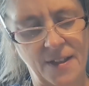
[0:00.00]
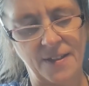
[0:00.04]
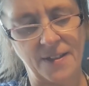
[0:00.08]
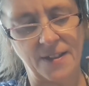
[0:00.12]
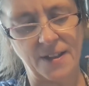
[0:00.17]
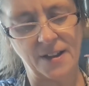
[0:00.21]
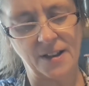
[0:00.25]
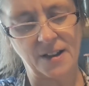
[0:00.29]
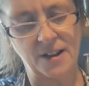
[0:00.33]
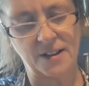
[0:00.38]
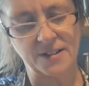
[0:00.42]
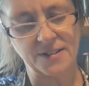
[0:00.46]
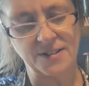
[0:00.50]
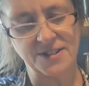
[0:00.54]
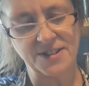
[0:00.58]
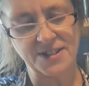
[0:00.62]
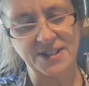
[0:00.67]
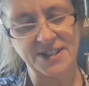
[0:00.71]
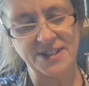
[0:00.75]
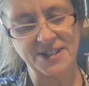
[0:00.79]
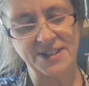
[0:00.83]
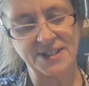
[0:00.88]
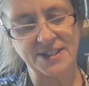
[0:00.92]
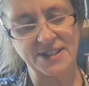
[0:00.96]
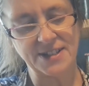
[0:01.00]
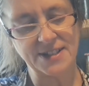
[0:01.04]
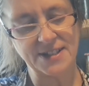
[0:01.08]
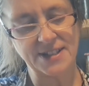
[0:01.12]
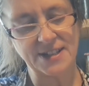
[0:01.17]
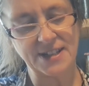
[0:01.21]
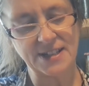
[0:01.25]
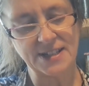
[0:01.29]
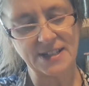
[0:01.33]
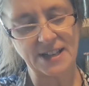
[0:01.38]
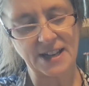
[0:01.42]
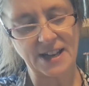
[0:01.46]
The consistency
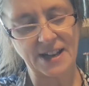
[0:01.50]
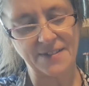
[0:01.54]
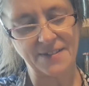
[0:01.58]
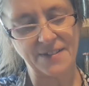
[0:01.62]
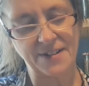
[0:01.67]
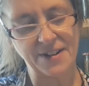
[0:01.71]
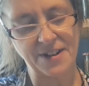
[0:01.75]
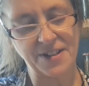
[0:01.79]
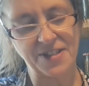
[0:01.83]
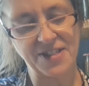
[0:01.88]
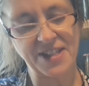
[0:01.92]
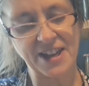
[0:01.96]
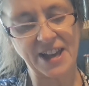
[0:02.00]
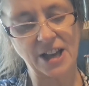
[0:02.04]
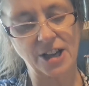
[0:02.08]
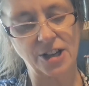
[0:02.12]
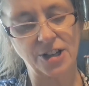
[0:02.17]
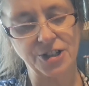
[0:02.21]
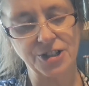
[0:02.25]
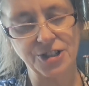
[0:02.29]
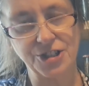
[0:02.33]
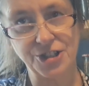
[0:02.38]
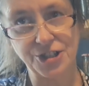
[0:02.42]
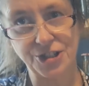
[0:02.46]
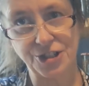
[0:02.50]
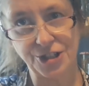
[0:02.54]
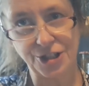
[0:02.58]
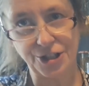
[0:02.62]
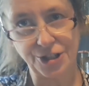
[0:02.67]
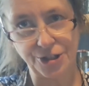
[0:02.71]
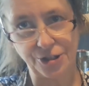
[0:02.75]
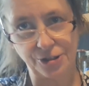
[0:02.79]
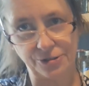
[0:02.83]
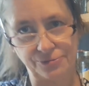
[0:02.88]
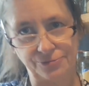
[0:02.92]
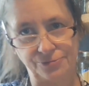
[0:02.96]
is like very thick custard.